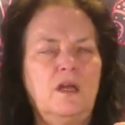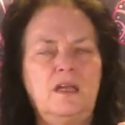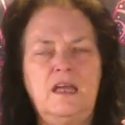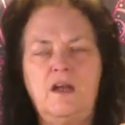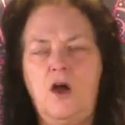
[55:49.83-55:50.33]

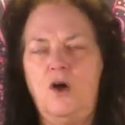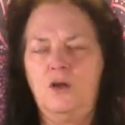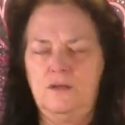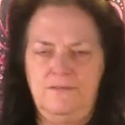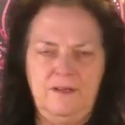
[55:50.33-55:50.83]
Get
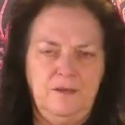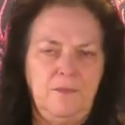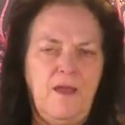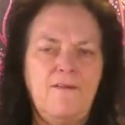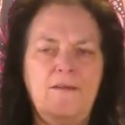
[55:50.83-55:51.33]
all of them.
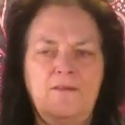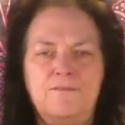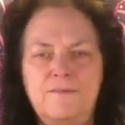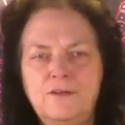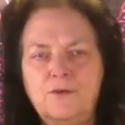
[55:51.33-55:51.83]

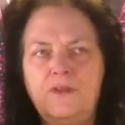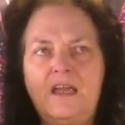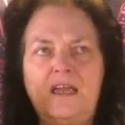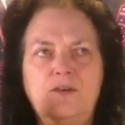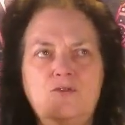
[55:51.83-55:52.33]
Feel
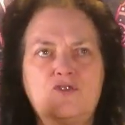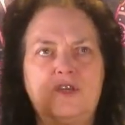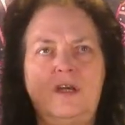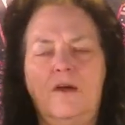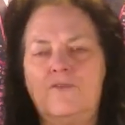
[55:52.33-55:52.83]
the
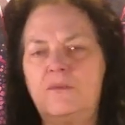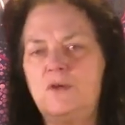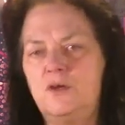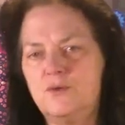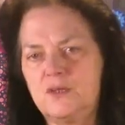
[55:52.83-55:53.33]
energy of the
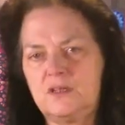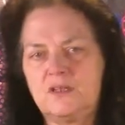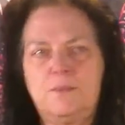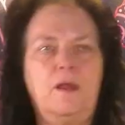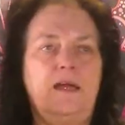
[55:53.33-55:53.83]
music
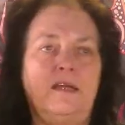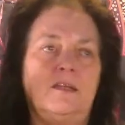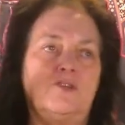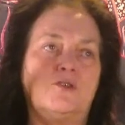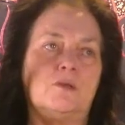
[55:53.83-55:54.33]
that's playing
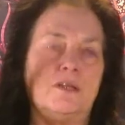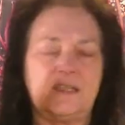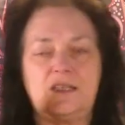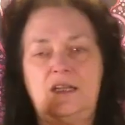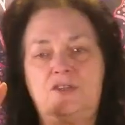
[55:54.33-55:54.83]
that you're
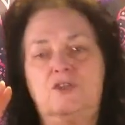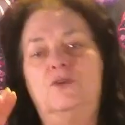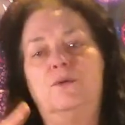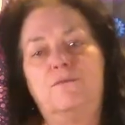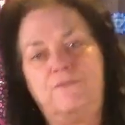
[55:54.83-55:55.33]
listening
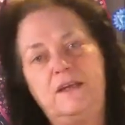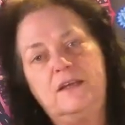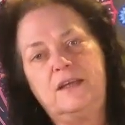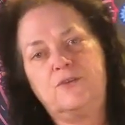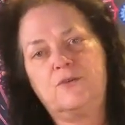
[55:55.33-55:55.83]
to and
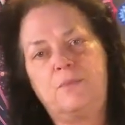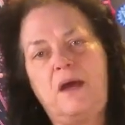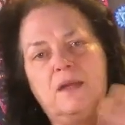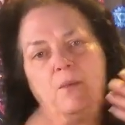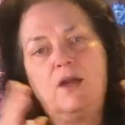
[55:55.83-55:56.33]
feeling in your
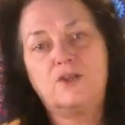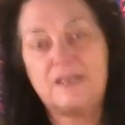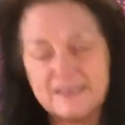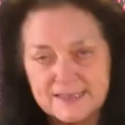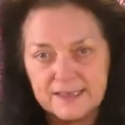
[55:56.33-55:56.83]
body while you're
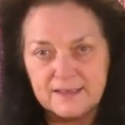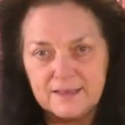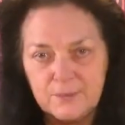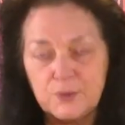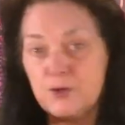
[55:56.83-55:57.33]
dancing
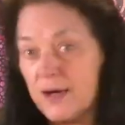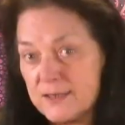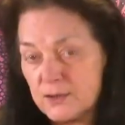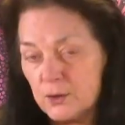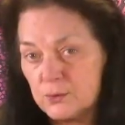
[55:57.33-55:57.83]
with your
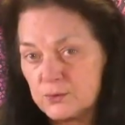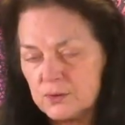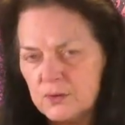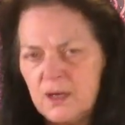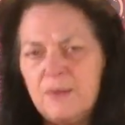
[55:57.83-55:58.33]
eyes closed.
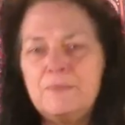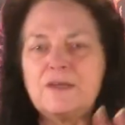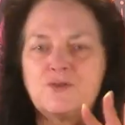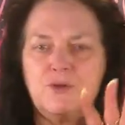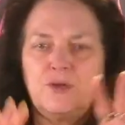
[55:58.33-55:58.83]

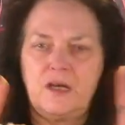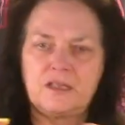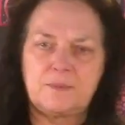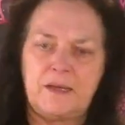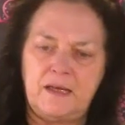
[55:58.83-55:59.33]
Make sure you got a
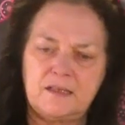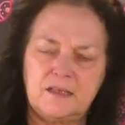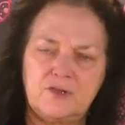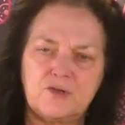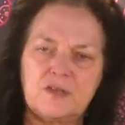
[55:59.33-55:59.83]
space
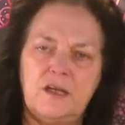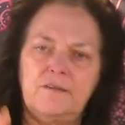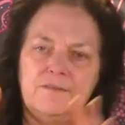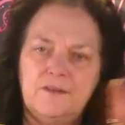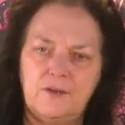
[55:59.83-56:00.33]
that you're
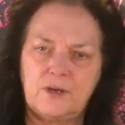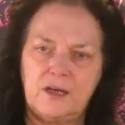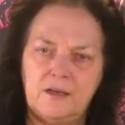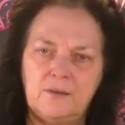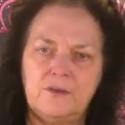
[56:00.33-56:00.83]
safe,
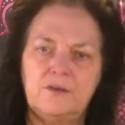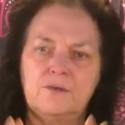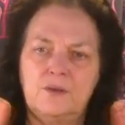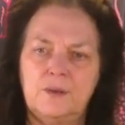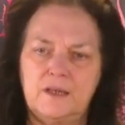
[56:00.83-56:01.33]
okay? When you're
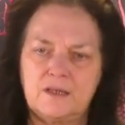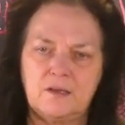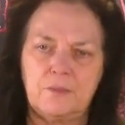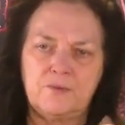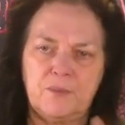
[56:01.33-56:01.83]
doing this,
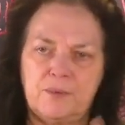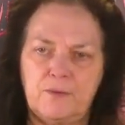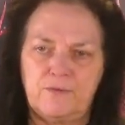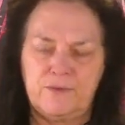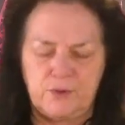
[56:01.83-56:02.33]
don't be tripping
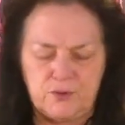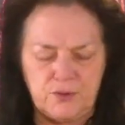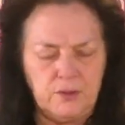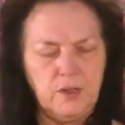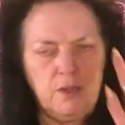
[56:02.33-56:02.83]
over furniture.